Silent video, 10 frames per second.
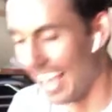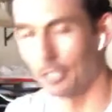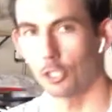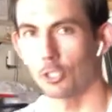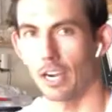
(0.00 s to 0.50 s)
And
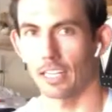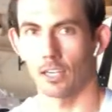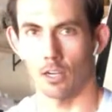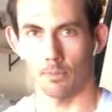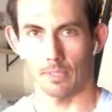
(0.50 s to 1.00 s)
just try to
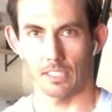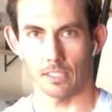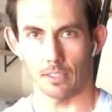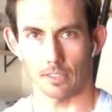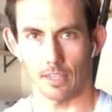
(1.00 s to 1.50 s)
calmly
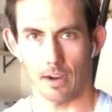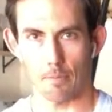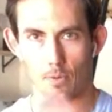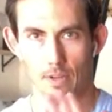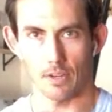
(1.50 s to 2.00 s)
stare at the
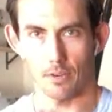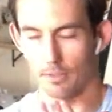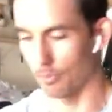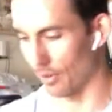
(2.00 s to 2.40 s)
camera while nose